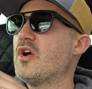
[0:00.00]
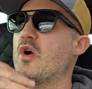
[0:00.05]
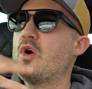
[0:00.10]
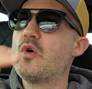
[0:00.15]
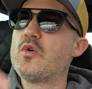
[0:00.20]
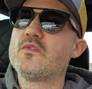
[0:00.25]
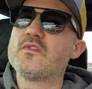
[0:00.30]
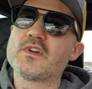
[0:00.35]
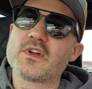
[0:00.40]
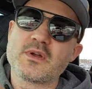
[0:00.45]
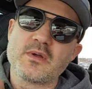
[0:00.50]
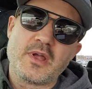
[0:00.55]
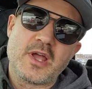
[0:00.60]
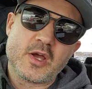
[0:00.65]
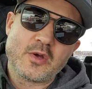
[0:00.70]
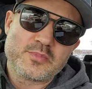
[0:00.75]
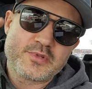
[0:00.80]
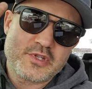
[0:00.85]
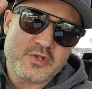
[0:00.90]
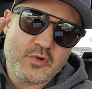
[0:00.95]
over
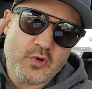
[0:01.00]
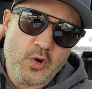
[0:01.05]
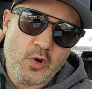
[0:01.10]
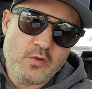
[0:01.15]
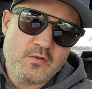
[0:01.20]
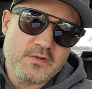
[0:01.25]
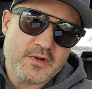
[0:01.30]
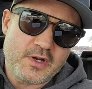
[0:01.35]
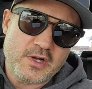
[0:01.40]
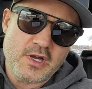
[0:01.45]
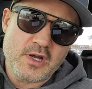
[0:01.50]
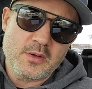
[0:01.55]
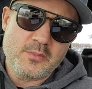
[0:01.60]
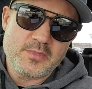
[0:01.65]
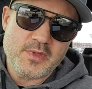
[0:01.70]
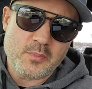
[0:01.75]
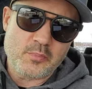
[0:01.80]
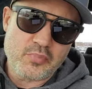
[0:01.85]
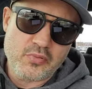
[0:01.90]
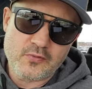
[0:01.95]
helps you
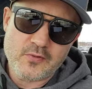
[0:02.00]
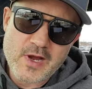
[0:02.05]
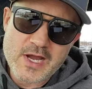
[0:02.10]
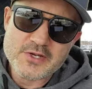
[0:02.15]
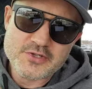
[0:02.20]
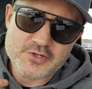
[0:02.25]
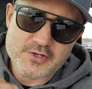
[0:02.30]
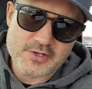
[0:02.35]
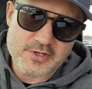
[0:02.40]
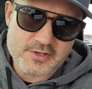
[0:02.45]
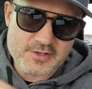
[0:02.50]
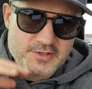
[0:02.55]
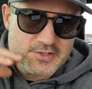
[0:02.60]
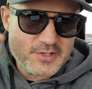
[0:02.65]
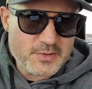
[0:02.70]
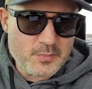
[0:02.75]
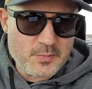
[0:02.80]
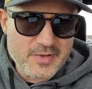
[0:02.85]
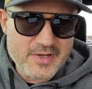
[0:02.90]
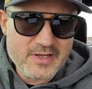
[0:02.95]
overcome the pressure
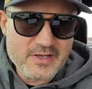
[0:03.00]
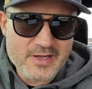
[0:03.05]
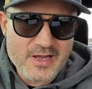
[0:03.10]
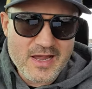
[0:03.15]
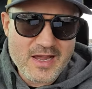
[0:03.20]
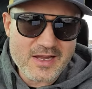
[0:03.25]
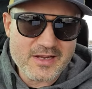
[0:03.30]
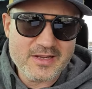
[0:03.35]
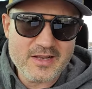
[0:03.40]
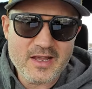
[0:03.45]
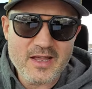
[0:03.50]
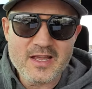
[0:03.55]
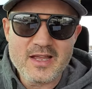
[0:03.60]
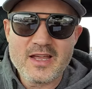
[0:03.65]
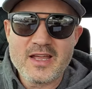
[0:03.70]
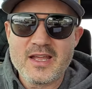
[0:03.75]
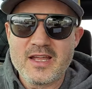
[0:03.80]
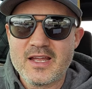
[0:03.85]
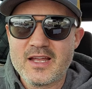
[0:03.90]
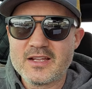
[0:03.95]
to peacock,
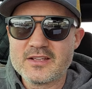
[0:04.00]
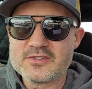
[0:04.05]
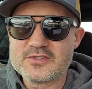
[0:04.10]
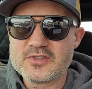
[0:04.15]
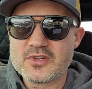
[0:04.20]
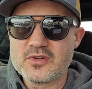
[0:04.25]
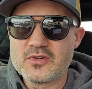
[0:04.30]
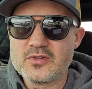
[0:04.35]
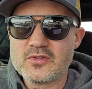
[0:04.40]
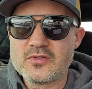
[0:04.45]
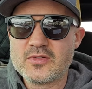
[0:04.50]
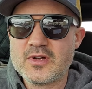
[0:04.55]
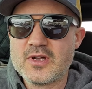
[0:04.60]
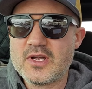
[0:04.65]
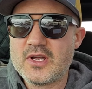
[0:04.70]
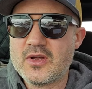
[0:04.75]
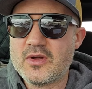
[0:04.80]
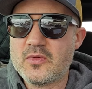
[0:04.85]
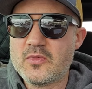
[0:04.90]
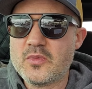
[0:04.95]
and so
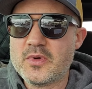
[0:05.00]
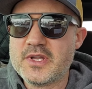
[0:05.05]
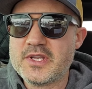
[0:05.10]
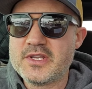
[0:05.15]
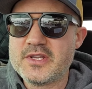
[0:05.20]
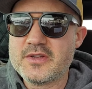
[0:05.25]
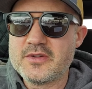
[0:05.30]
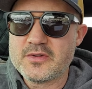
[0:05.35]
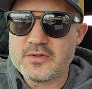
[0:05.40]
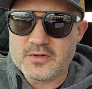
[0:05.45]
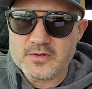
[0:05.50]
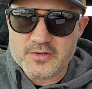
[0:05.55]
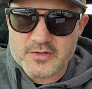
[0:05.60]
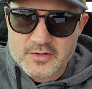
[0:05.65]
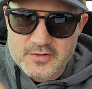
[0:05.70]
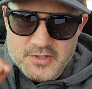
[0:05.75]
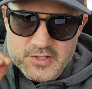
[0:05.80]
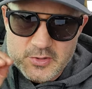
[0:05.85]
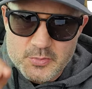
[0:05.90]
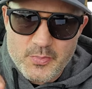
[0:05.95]
when you
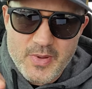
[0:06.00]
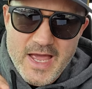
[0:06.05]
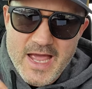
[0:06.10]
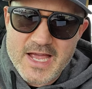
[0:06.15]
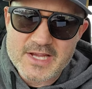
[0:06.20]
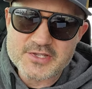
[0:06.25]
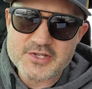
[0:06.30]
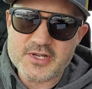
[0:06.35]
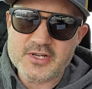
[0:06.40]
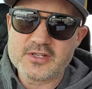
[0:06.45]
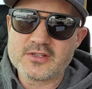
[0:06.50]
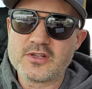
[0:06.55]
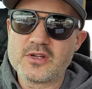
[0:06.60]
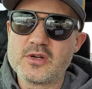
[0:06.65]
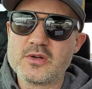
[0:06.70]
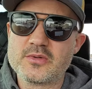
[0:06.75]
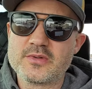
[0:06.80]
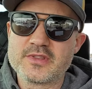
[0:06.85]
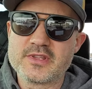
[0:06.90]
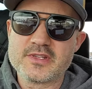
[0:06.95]
do this passion
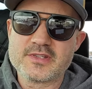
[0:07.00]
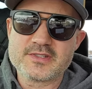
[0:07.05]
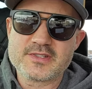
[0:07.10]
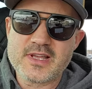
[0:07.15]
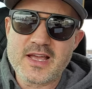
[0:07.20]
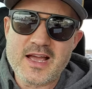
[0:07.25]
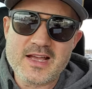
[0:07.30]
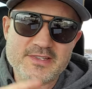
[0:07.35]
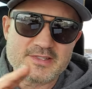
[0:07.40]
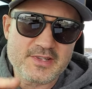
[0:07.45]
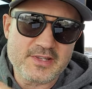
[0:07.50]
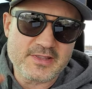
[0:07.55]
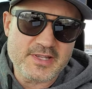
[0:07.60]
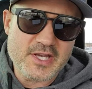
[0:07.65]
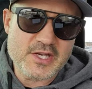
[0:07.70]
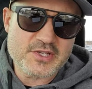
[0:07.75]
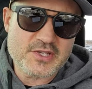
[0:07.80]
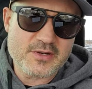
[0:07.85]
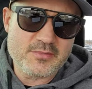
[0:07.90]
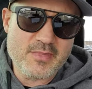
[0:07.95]
along with this
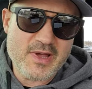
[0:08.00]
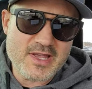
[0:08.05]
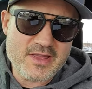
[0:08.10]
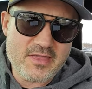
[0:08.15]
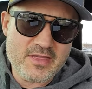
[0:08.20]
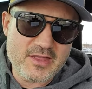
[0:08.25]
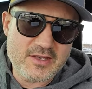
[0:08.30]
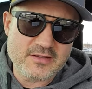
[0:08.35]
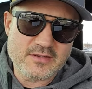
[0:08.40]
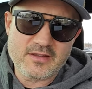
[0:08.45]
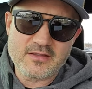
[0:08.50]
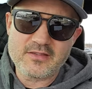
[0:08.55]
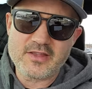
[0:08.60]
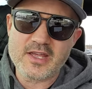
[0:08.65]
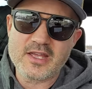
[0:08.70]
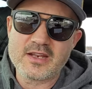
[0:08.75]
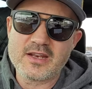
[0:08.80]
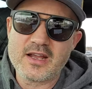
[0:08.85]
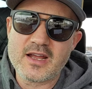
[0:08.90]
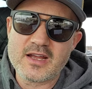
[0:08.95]
oscillation method
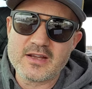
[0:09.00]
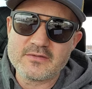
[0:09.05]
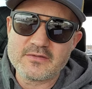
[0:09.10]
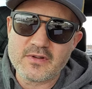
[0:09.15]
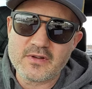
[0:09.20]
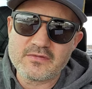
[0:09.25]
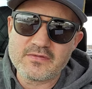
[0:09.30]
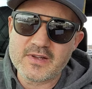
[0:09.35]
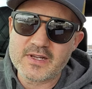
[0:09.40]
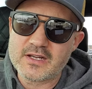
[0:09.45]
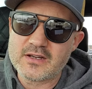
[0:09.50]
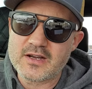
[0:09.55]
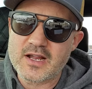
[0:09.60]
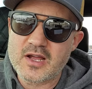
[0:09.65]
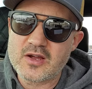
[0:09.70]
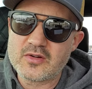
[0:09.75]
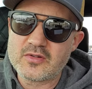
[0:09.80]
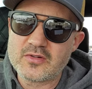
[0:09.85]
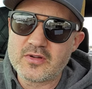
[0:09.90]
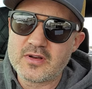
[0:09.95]
that I've figured
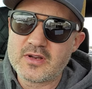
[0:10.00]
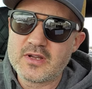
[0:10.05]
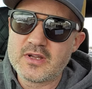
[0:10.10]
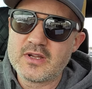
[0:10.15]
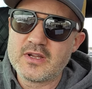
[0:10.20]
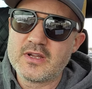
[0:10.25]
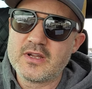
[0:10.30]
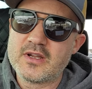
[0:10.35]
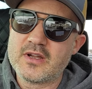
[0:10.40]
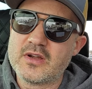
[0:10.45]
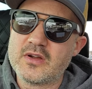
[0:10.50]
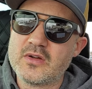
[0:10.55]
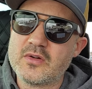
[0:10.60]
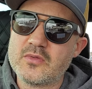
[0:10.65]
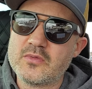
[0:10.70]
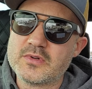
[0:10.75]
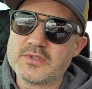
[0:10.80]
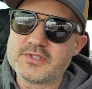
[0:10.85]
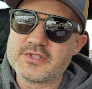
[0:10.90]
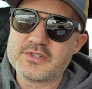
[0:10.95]
out
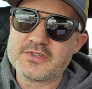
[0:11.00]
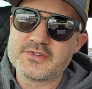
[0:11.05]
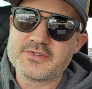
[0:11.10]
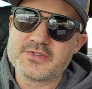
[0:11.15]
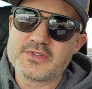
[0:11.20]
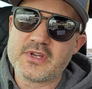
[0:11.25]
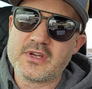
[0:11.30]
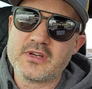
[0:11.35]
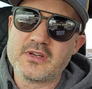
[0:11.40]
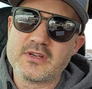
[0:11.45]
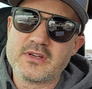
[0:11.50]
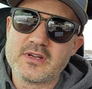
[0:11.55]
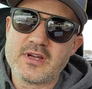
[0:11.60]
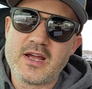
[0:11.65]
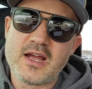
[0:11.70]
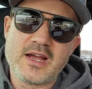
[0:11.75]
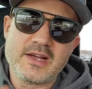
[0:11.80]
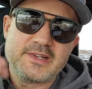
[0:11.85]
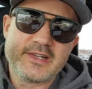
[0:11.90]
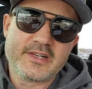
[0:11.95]
which is uh,
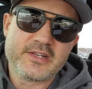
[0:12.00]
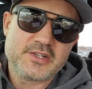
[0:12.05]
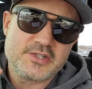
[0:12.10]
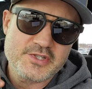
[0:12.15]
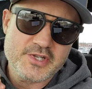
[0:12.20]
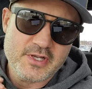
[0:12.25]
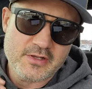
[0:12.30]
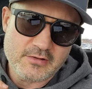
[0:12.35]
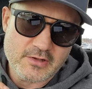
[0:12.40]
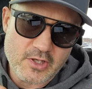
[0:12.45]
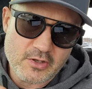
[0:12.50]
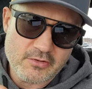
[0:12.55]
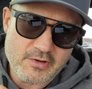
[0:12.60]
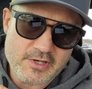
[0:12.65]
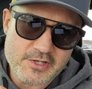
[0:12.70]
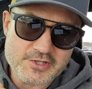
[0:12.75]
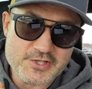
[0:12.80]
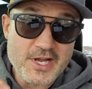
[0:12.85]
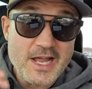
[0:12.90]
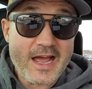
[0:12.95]
high energy, low
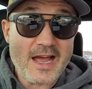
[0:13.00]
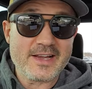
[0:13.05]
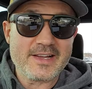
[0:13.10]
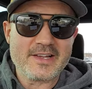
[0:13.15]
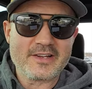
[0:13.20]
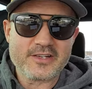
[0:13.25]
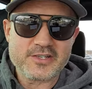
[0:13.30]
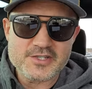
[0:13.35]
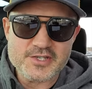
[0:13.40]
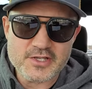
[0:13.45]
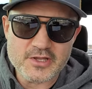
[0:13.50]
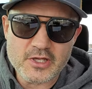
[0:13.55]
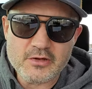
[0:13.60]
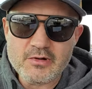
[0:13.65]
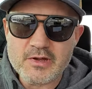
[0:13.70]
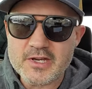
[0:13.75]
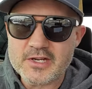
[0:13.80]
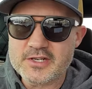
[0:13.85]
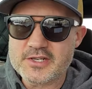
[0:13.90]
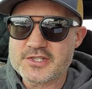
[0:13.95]
energy, high energy,
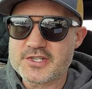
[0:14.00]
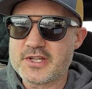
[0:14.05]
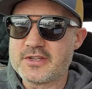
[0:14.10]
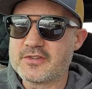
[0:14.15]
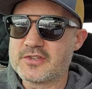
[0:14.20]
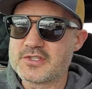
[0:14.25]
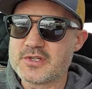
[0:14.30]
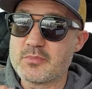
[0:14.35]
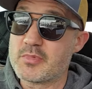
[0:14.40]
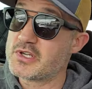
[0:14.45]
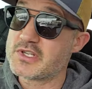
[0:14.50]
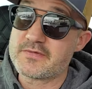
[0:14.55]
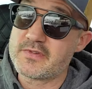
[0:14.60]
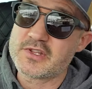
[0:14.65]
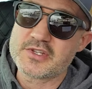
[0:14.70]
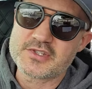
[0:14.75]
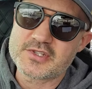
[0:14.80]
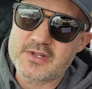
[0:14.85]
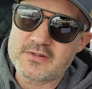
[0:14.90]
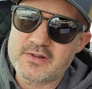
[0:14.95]
low energy, and there's a bunch of
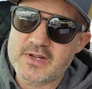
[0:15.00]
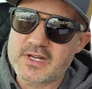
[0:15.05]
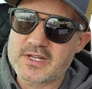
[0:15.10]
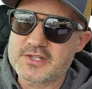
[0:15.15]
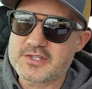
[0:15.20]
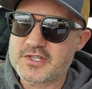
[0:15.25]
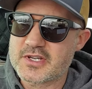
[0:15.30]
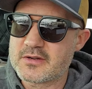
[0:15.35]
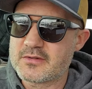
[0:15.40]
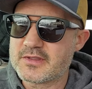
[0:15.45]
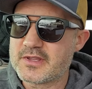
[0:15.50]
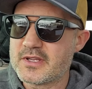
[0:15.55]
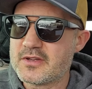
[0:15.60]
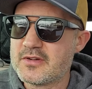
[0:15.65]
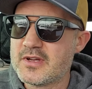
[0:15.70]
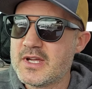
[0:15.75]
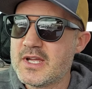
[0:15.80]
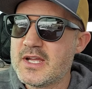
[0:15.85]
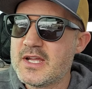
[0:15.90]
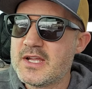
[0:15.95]
other stuff I could share with
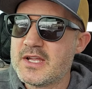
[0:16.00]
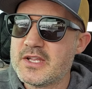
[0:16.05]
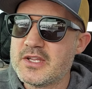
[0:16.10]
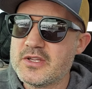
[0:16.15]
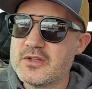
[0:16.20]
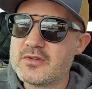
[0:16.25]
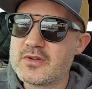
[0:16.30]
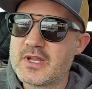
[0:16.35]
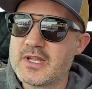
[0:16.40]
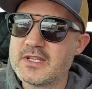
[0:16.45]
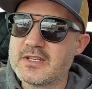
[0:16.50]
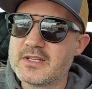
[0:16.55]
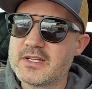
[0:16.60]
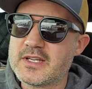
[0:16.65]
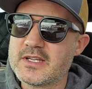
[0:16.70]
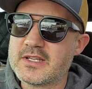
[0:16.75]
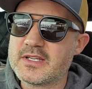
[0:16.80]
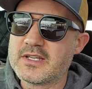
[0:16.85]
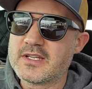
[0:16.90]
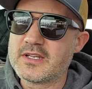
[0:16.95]
you. You can
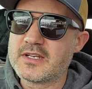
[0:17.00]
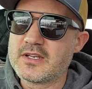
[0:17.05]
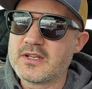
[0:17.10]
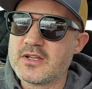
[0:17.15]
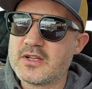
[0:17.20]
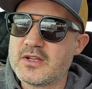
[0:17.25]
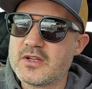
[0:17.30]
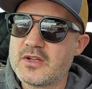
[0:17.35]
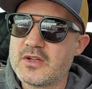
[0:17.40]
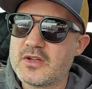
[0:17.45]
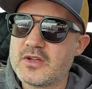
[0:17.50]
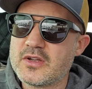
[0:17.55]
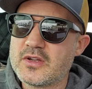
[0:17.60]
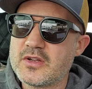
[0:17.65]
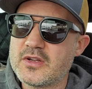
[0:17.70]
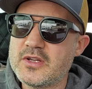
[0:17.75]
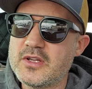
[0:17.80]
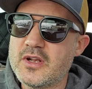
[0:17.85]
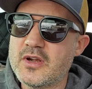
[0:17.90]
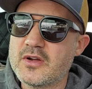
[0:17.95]
get,
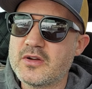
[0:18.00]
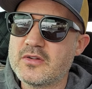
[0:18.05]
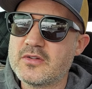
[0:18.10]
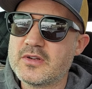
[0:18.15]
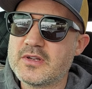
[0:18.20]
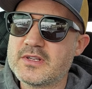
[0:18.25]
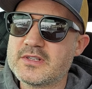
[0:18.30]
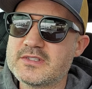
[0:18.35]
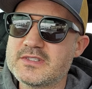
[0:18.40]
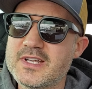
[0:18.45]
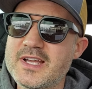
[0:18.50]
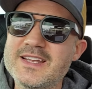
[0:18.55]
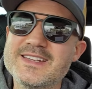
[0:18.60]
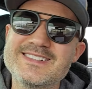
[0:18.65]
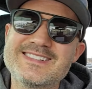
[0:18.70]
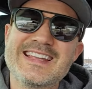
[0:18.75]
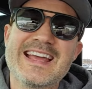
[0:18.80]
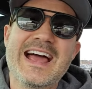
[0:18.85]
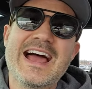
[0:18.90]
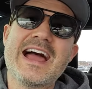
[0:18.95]
you know,
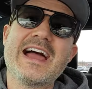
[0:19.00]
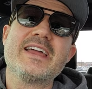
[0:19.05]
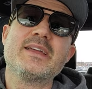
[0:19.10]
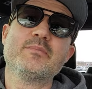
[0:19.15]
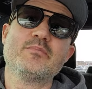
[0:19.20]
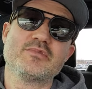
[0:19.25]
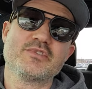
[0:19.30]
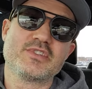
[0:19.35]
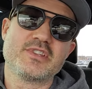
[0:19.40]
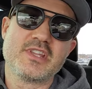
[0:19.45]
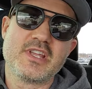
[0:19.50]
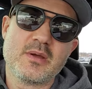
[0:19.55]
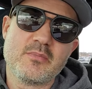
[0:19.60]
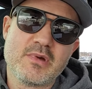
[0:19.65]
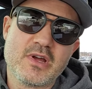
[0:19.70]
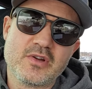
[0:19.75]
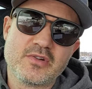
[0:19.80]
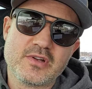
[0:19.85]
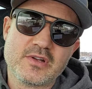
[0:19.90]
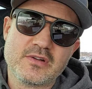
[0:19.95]
10 times the
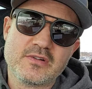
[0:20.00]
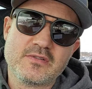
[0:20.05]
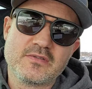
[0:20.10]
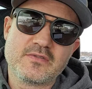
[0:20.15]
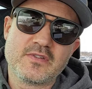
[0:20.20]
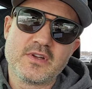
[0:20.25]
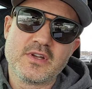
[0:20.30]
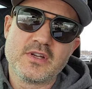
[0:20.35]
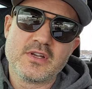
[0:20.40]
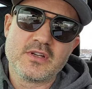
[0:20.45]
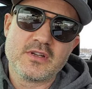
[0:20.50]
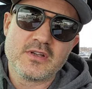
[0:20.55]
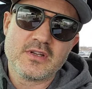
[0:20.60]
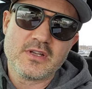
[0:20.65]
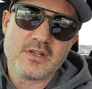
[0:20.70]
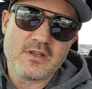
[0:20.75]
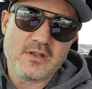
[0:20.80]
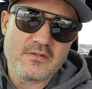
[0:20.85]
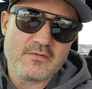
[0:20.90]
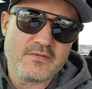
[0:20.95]
amount of
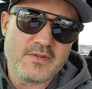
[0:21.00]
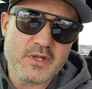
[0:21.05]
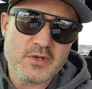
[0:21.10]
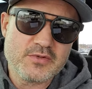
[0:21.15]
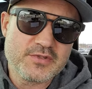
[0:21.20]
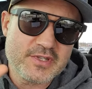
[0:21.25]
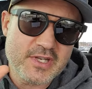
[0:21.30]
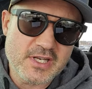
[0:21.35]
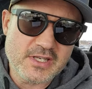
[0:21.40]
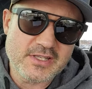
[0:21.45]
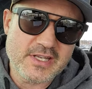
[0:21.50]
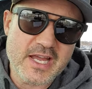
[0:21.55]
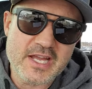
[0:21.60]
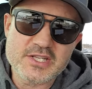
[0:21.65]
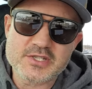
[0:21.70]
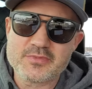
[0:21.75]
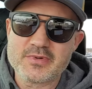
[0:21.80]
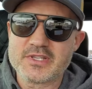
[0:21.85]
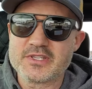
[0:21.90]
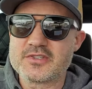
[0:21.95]
views and
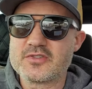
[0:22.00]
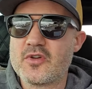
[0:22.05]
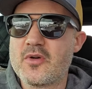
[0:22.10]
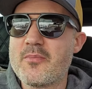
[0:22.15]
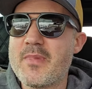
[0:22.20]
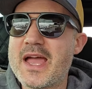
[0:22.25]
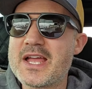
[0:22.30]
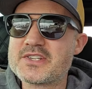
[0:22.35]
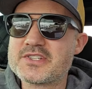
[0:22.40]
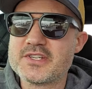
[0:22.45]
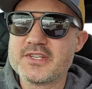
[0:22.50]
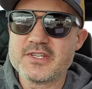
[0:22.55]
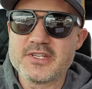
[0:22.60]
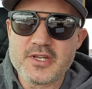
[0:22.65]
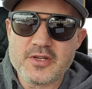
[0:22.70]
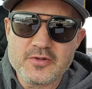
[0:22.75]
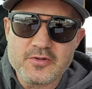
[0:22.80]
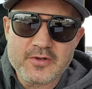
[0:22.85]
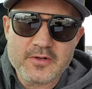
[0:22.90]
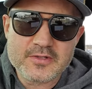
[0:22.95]
engagement. So imagine
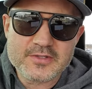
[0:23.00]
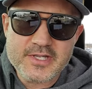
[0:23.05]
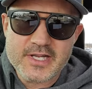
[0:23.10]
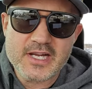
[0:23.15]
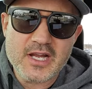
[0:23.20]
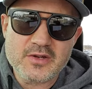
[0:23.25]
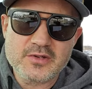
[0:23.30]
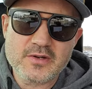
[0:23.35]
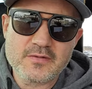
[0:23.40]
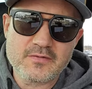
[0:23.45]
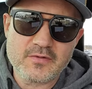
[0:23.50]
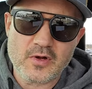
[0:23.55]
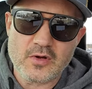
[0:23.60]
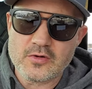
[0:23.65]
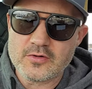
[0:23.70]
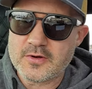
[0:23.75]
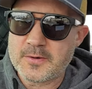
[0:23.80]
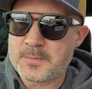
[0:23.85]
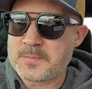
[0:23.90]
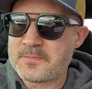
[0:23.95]
you take out your
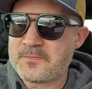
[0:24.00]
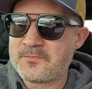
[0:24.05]
phone